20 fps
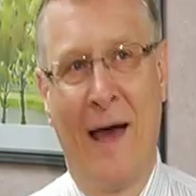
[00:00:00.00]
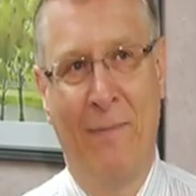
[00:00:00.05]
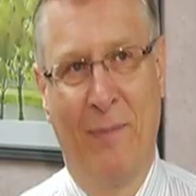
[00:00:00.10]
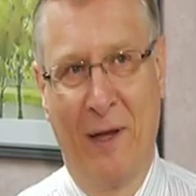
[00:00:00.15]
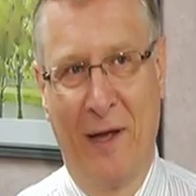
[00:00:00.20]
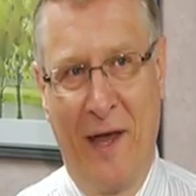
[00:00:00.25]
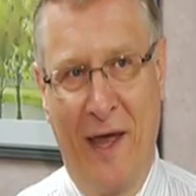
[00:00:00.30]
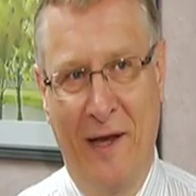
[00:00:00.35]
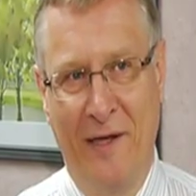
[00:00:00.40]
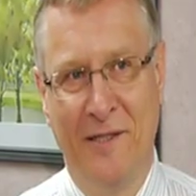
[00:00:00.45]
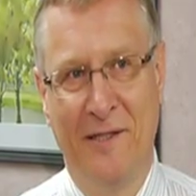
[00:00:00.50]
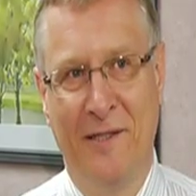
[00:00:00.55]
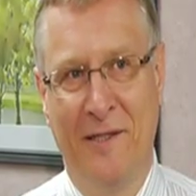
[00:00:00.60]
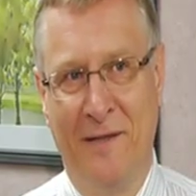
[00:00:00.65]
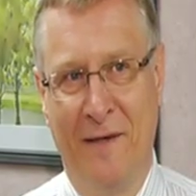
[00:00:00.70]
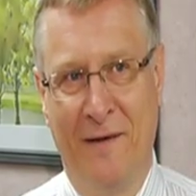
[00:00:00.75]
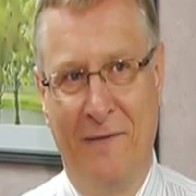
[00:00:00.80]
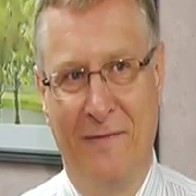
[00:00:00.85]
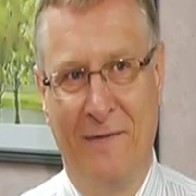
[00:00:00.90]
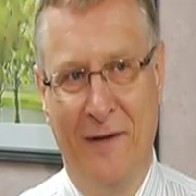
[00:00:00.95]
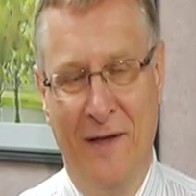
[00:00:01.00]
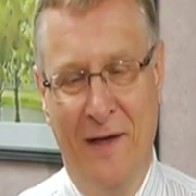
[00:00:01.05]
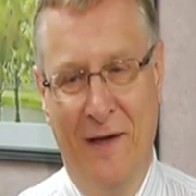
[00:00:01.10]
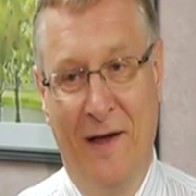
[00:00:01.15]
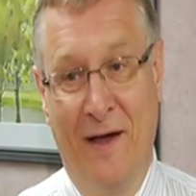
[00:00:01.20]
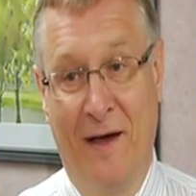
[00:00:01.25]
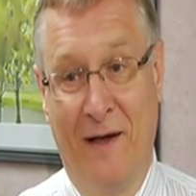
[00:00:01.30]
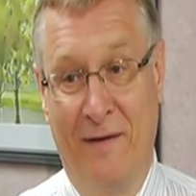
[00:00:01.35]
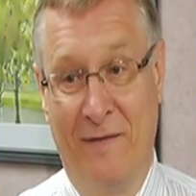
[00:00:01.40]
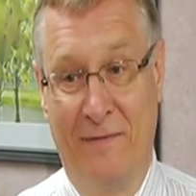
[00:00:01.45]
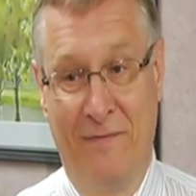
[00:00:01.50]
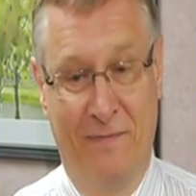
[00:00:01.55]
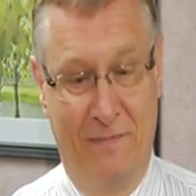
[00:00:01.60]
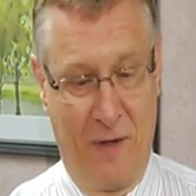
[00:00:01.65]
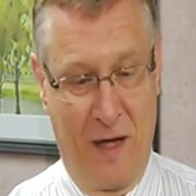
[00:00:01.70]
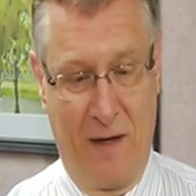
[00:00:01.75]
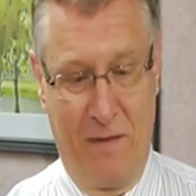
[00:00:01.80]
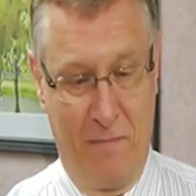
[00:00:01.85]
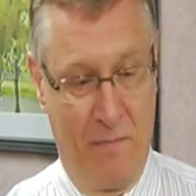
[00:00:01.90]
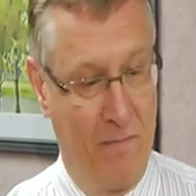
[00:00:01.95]
application of
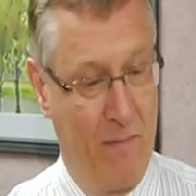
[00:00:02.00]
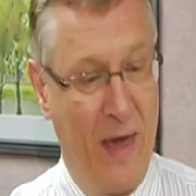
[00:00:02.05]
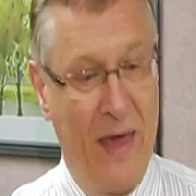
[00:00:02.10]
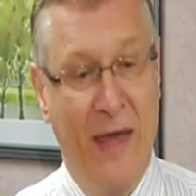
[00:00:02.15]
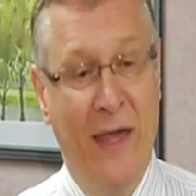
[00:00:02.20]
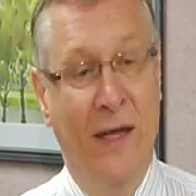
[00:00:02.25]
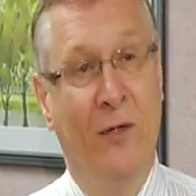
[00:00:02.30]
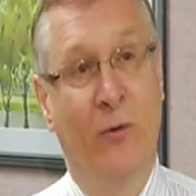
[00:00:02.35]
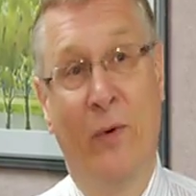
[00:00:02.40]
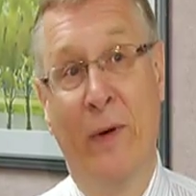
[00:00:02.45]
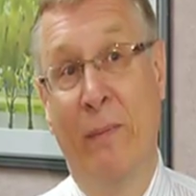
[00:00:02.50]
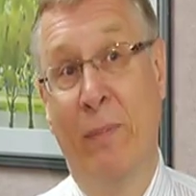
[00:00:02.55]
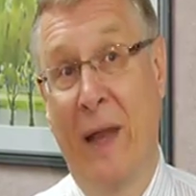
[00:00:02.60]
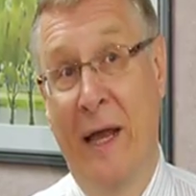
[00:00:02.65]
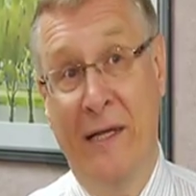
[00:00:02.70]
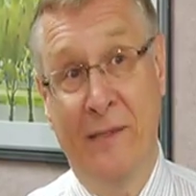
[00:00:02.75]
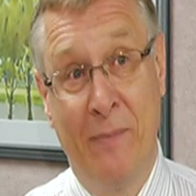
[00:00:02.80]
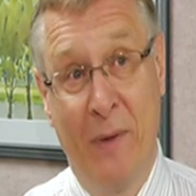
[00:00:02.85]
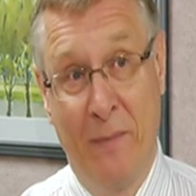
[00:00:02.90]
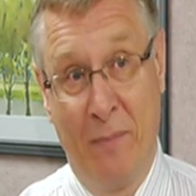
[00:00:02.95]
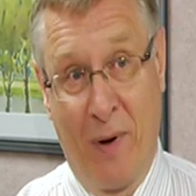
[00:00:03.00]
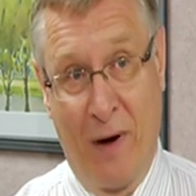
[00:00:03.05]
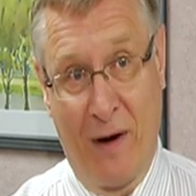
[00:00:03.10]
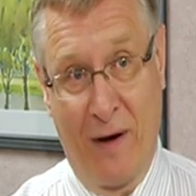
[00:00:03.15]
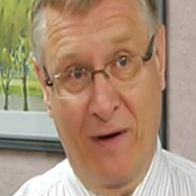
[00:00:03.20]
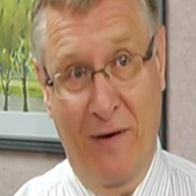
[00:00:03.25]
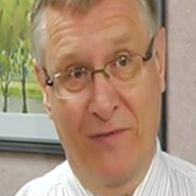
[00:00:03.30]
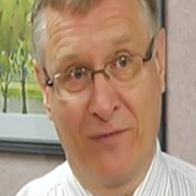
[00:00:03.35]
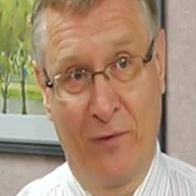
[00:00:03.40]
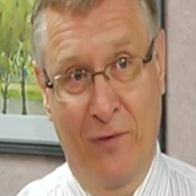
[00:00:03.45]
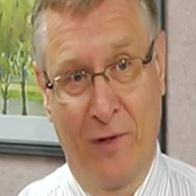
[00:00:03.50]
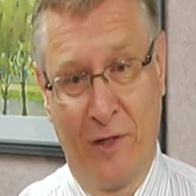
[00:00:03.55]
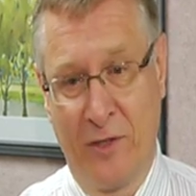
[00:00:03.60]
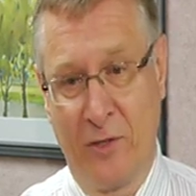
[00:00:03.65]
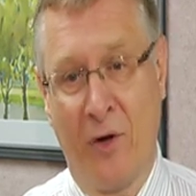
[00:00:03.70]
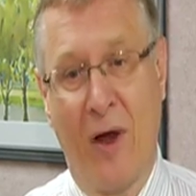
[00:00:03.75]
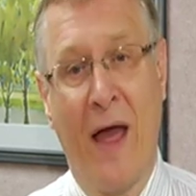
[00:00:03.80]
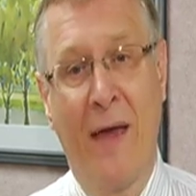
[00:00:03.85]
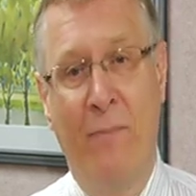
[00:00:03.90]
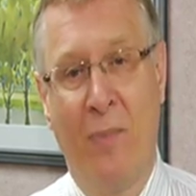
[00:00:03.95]
of uh, making a replacement part for a
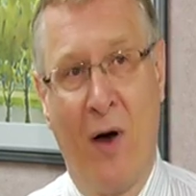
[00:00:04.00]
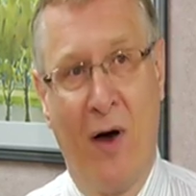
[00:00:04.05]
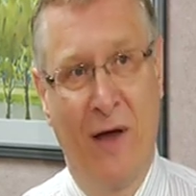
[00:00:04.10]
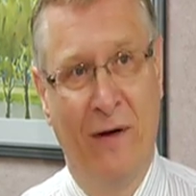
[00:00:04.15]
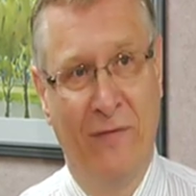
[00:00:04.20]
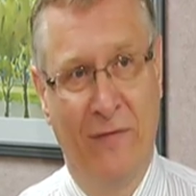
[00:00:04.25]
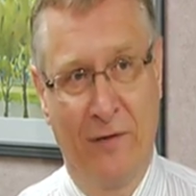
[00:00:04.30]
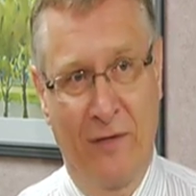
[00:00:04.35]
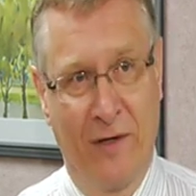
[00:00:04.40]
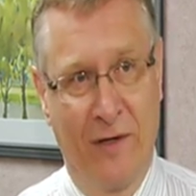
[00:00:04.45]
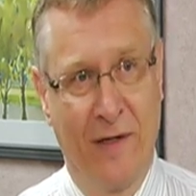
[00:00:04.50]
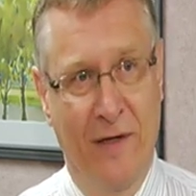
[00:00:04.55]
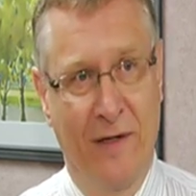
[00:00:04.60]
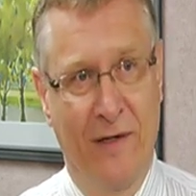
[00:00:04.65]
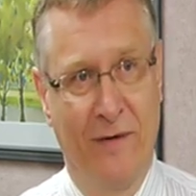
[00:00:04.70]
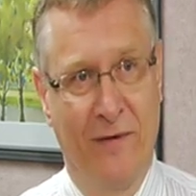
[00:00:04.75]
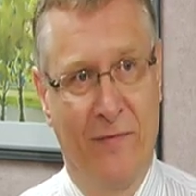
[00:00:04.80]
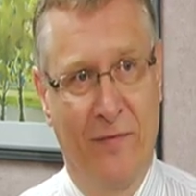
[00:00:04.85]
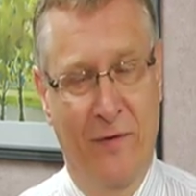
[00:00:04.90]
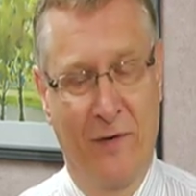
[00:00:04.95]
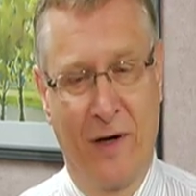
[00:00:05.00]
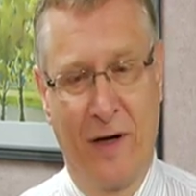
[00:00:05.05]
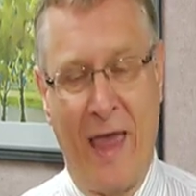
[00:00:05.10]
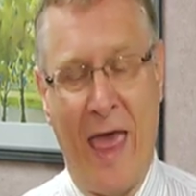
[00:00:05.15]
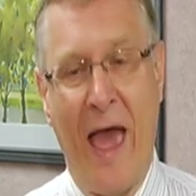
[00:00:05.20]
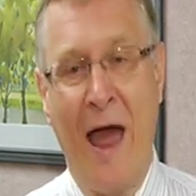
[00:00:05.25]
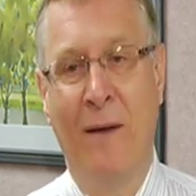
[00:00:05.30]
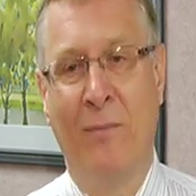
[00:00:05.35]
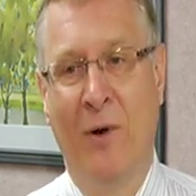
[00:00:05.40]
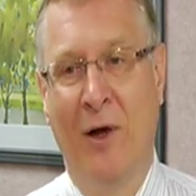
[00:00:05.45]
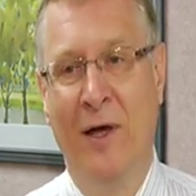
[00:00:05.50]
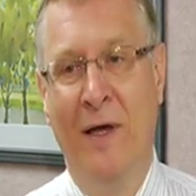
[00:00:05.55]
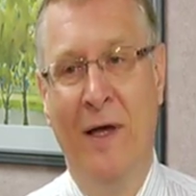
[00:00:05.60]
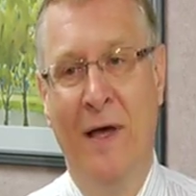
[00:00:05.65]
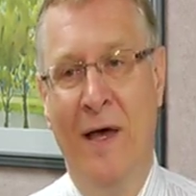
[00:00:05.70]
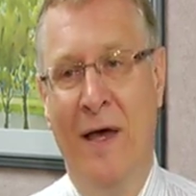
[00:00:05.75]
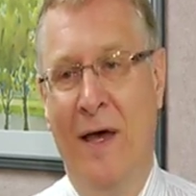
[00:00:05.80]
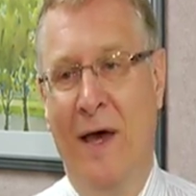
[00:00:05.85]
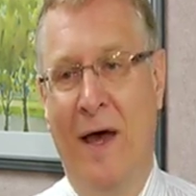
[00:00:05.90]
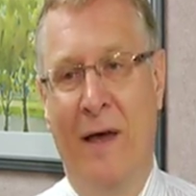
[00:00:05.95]
tripod for a, for a camera.
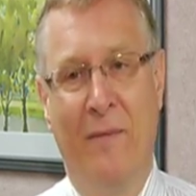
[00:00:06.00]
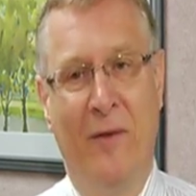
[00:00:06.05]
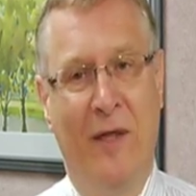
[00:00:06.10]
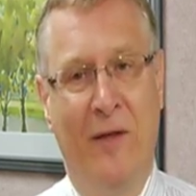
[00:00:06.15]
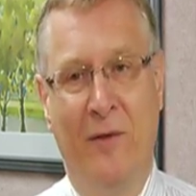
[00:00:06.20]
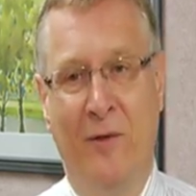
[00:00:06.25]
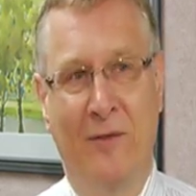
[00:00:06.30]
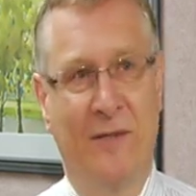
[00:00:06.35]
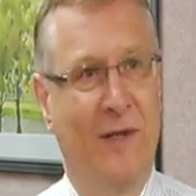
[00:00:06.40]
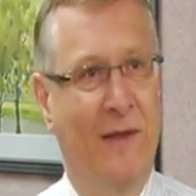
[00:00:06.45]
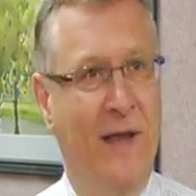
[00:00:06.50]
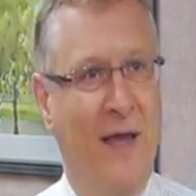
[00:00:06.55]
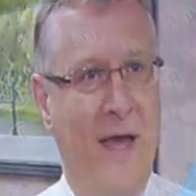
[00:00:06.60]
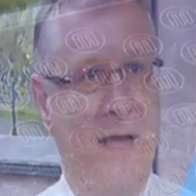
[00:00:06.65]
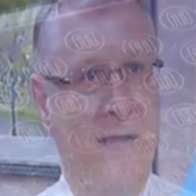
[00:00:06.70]
I mean, those are the